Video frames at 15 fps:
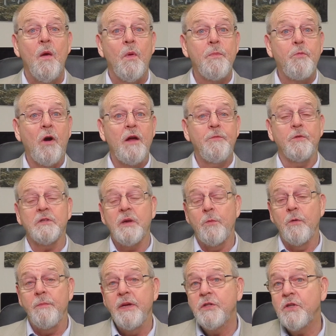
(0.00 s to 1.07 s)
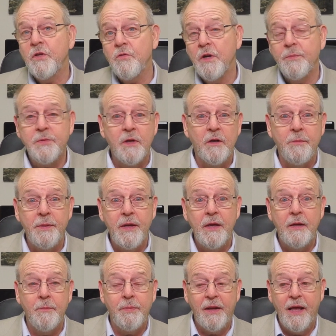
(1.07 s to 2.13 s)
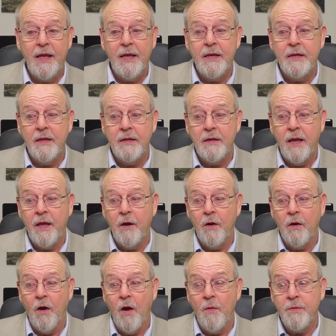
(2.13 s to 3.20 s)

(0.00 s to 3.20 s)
We pray for summer mission trips that are being planned and are